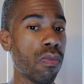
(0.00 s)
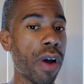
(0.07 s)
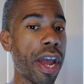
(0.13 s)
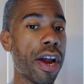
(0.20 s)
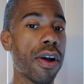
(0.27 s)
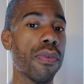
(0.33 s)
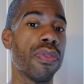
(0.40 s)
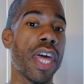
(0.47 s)

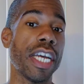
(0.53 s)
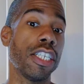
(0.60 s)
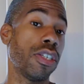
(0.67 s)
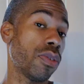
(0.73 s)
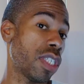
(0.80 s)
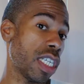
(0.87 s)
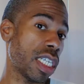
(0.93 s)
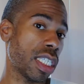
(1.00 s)
where they
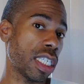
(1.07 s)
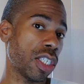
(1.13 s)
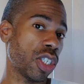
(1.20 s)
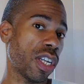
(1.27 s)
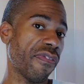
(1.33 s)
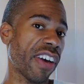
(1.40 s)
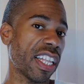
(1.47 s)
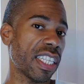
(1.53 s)
do seek
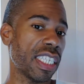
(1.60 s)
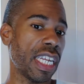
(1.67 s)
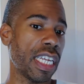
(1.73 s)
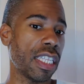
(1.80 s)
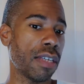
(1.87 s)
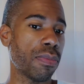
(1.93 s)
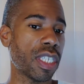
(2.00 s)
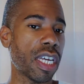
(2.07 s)
attention to
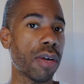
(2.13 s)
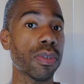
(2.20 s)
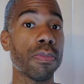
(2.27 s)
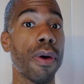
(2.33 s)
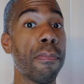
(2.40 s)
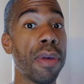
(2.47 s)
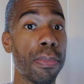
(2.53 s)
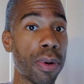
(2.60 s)
validate
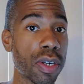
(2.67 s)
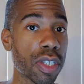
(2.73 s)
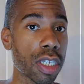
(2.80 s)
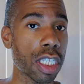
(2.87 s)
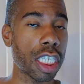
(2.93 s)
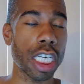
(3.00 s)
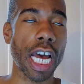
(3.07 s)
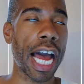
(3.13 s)
themselves, but me
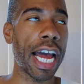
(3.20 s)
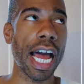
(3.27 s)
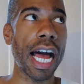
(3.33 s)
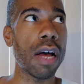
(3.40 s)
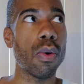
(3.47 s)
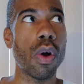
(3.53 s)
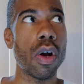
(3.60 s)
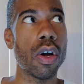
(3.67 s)
personally, I